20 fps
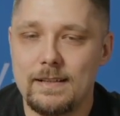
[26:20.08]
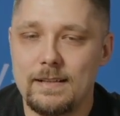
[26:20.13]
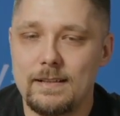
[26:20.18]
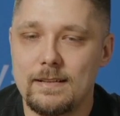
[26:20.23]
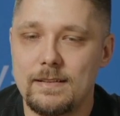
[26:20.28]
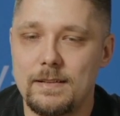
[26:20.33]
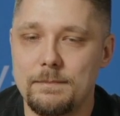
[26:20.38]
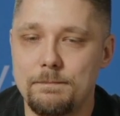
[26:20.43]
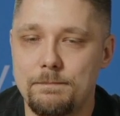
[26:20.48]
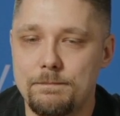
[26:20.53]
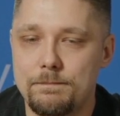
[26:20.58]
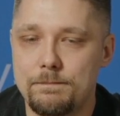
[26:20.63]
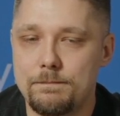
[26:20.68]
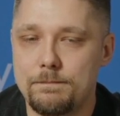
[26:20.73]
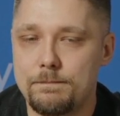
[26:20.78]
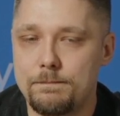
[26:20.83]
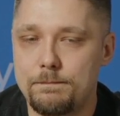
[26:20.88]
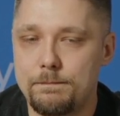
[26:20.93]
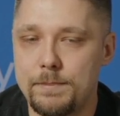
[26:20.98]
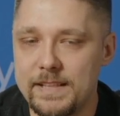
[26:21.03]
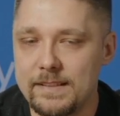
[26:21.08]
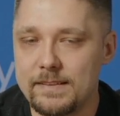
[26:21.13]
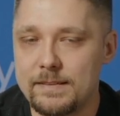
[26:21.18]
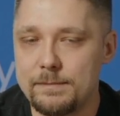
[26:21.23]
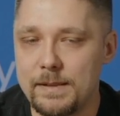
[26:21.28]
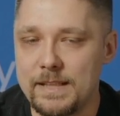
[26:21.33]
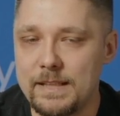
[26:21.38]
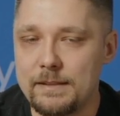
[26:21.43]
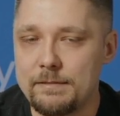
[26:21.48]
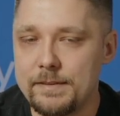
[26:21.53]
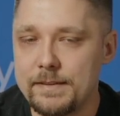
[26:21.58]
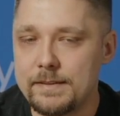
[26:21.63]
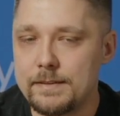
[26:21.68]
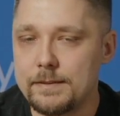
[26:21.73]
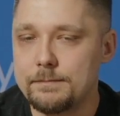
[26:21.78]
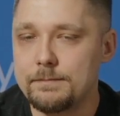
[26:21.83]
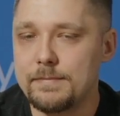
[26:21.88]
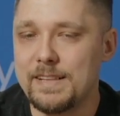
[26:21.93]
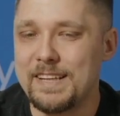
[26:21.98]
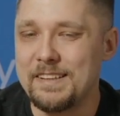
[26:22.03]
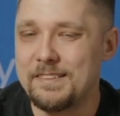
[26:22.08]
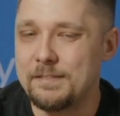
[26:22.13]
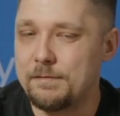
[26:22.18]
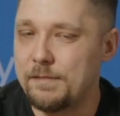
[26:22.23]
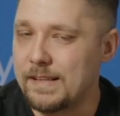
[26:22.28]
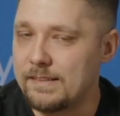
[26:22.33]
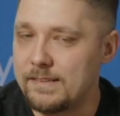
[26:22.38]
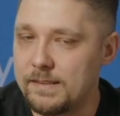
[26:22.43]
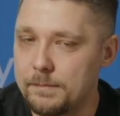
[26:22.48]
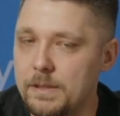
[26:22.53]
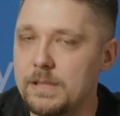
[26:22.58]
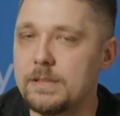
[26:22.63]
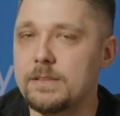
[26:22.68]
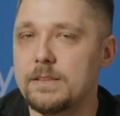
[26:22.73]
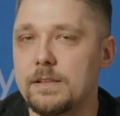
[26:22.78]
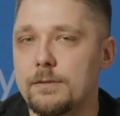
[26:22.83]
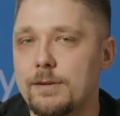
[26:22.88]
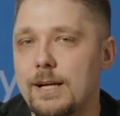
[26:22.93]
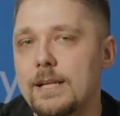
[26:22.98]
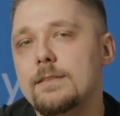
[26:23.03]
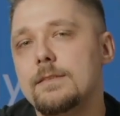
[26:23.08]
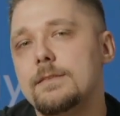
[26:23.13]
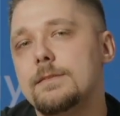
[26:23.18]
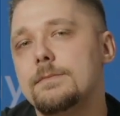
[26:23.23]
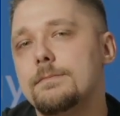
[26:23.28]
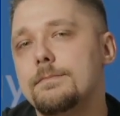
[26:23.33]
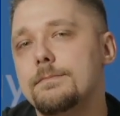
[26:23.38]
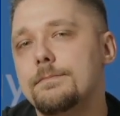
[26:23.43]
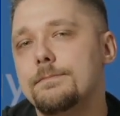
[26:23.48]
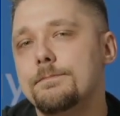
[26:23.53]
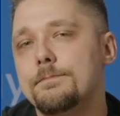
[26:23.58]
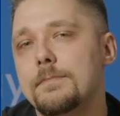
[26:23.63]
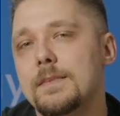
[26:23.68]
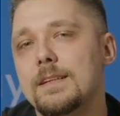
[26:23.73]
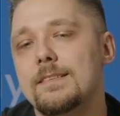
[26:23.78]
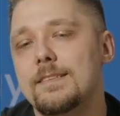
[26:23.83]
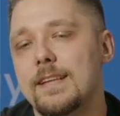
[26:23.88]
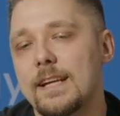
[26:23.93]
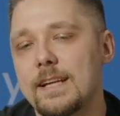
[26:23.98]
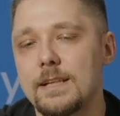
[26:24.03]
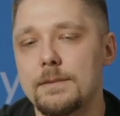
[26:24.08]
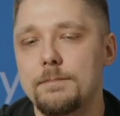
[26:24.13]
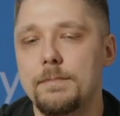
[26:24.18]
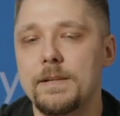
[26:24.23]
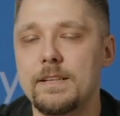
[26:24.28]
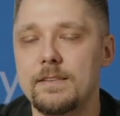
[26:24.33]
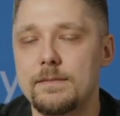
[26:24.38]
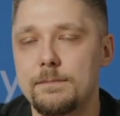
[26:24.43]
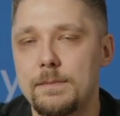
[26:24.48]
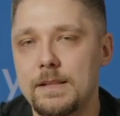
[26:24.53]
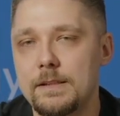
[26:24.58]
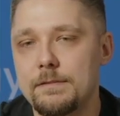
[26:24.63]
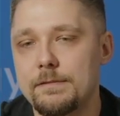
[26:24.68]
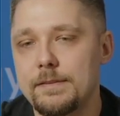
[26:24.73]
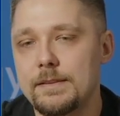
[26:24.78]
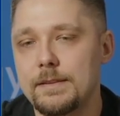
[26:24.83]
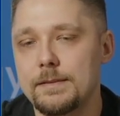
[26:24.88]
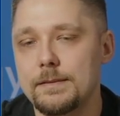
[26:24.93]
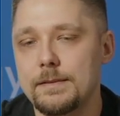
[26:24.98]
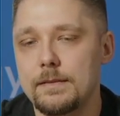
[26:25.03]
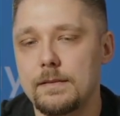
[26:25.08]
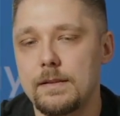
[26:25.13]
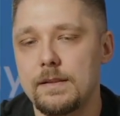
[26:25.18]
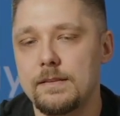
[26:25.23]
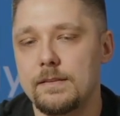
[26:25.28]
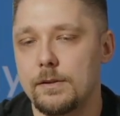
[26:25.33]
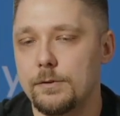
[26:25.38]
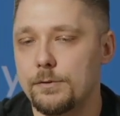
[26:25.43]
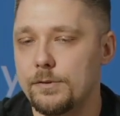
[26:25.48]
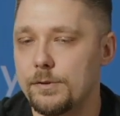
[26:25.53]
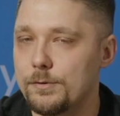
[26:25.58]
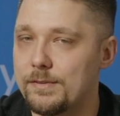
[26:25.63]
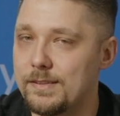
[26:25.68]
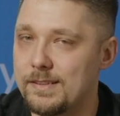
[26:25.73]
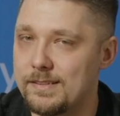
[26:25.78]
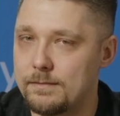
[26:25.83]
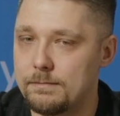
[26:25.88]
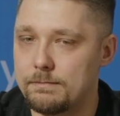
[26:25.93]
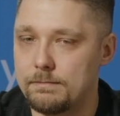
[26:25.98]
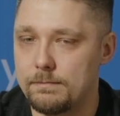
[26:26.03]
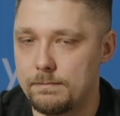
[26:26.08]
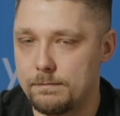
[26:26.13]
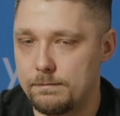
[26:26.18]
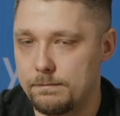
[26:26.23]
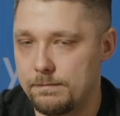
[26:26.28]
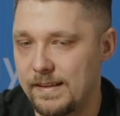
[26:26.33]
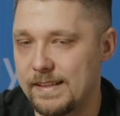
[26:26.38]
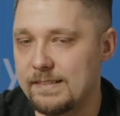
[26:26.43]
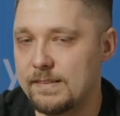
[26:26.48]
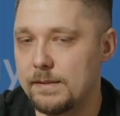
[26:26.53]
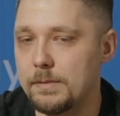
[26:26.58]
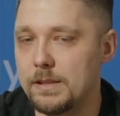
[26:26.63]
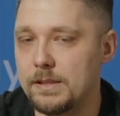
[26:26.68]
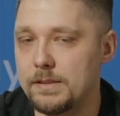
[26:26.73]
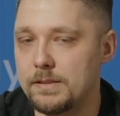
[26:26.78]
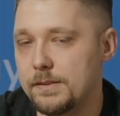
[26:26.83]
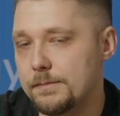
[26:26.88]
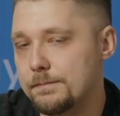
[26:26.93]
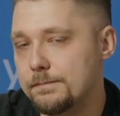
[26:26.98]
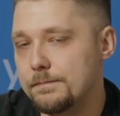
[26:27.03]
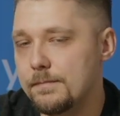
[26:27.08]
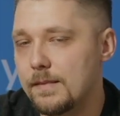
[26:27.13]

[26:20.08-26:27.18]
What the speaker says: the biggest benefit is flexibility, right? Second biggest benefit is also flexibility.